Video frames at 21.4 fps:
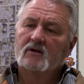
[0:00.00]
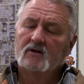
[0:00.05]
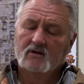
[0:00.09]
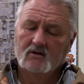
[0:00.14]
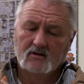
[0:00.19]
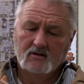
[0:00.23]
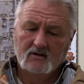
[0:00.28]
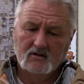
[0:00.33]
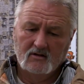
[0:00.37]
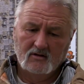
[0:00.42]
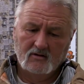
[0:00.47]

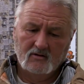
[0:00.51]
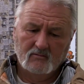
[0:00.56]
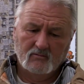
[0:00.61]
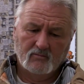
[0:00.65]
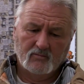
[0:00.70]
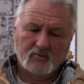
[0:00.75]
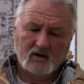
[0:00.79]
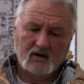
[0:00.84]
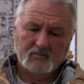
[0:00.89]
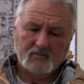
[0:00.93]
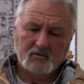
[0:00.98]
and several
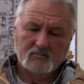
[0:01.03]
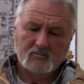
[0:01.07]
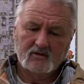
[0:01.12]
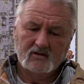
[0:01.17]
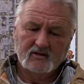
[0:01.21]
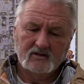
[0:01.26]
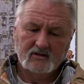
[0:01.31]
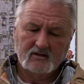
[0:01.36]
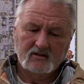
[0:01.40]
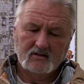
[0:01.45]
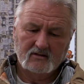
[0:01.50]
people.
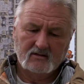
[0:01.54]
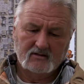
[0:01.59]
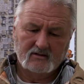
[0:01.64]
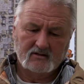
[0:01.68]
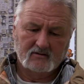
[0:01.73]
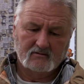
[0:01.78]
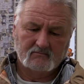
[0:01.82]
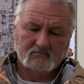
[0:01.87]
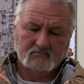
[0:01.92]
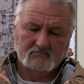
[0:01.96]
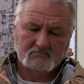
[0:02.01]
Probably,
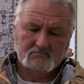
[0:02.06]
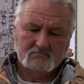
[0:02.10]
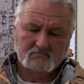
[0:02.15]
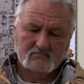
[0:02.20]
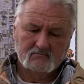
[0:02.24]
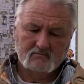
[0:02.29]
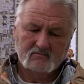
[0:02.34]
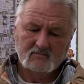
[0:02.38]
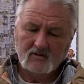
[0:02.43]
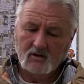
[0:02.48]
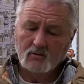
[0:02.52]

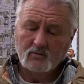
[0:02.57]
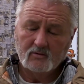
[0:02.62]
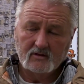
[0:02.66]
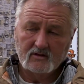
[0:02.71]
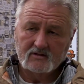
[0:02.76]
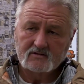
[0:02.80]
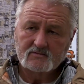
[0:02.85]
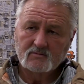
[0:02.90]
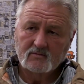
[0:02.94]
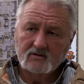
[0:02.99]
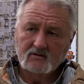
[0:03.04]
oh
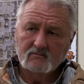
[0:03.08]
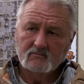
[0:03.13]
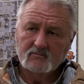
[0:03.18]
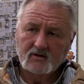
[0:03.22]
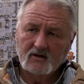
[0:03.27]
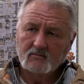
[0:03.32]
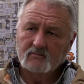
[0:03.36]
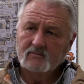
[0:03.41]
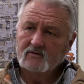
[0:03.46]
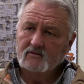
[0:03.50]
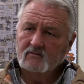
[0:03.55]
yes, ma'am,
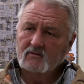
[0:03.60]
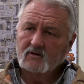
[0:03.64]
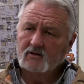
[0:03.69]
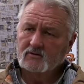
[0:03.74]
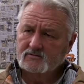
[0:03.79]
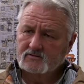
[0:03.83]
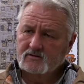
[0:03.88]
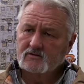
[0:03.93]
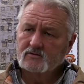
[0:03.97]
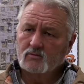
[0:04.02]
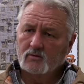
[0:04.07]
probably
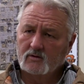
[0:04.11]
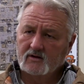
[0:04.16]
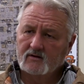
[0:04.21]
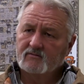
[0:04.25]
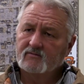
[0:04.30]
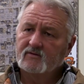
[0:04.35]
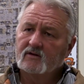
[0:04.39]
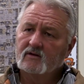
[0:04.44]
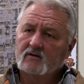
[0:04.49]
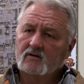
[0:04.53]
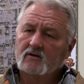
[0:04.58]
close to 20
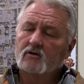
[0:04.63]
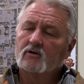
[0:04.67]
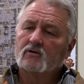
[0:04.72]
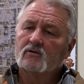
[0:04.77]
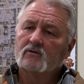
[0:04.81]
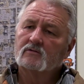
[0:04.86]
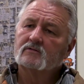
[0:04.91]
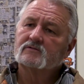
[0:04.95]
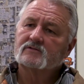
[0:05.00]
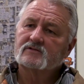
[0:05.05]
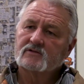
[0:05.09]
feet
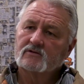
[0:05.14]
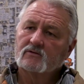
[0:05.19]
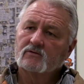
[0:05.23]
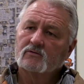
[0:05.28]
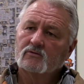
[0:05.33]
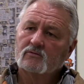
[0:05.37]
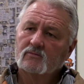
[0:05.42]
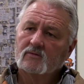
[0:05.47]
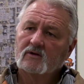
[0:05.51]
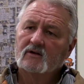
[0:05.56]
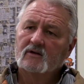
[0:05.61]
long.
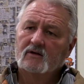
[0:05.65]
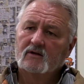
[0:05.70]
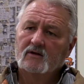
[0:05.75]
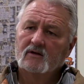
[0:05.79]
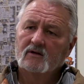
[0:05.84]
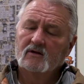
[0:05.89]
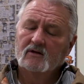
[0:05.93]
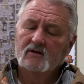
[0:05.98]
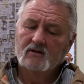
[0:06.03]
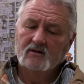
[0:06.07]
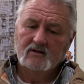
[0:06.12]
So,
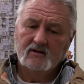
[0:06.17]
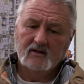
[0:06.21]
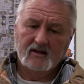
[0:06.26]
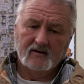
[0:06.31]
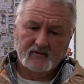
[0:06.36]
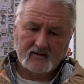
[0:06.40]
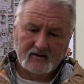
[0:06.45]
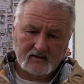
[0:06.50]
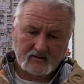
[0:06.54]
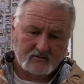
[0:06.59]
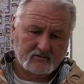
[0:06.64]

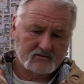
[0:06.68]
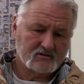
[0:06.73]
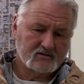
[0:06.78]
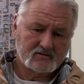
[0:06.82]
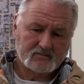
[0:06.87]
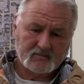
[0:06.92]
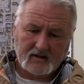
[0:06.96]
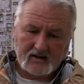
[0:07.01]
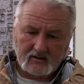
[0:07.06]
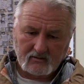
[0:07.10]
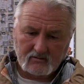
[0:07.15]
and then there's a
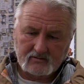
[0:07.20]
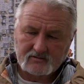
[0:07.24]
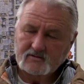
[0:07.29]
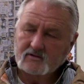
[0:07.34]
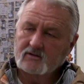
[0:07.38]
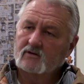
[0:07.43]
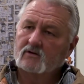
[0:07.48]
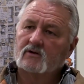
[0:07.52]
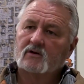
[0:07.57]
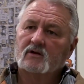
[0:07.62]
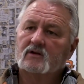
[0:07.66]
spiral
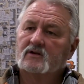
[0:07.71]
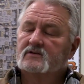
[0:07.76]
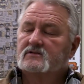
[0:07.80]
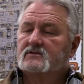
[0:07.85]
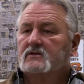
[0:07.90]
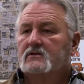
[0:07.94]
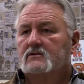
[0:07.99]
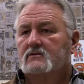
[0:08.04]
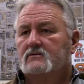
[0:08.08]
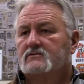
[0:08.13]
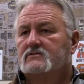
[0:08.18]
staircase
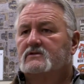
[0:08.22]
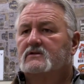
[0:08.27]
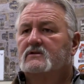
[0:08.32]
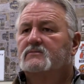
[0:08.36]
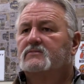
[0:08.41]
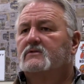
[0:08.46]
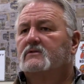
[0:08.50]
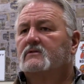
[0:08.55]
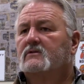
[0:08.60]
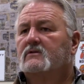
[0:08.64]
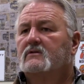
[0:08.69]
that goes
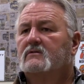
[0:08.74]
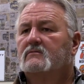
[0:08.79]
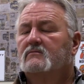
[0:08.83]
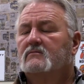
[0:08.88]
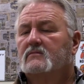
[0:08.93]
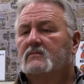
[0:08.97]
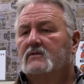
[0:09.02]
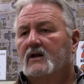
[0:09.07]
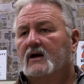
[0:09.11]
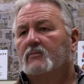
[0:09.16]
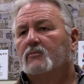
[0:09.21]
up the
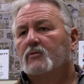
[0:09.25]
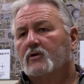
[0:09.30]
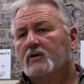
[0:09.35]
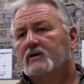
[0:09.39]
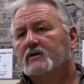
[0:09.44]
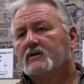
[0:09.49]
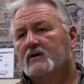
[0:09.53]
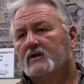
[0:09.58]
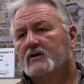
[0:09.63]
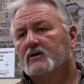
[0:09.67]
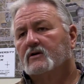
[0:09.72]

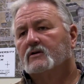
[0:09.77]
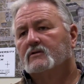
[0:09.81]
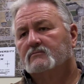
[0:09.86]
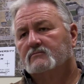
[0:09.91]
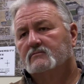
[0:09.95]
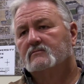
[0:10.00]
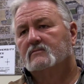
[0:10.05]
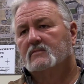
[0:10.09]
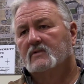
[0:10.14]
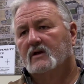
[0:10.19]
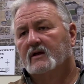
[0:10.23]
library tower.
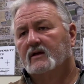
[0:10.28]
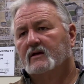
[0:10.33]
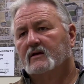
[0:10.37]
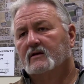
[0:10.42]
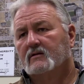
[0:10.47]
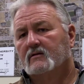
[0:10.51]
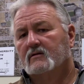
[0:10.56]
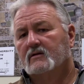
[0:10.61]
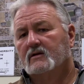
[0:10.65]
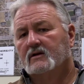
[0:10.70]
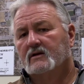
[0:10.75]

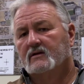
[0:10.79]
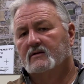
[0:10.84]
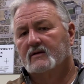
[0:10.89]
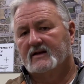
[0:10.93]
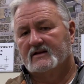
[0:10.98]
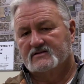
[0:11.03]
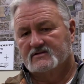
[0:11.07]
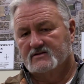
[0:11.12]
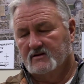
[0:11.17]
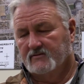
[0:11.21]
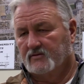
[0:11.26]
And
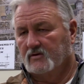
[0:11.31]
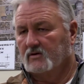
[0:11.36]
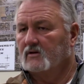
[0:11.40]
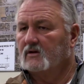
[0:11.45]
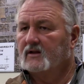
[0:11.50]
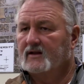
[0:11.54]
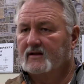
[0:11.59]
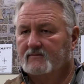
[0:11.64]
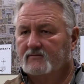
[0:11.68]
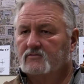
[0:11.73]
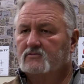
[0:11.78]
has
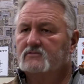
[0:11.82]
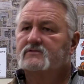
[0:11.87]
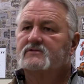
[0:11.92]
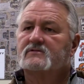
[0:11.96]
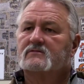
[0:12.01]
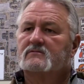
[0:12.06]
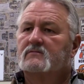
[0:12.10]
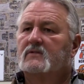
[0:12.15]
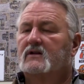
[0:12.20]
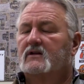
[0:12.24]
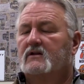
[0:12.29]
different
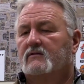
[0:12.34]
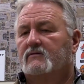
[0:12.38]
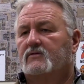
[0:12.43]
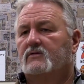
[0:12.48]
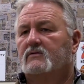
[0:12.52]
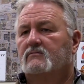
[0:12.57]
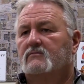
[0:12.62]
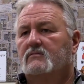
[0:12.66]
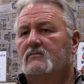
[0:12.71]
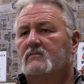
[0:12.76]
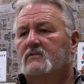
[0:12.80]
levels and
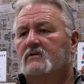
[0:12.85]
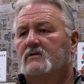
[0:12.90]
different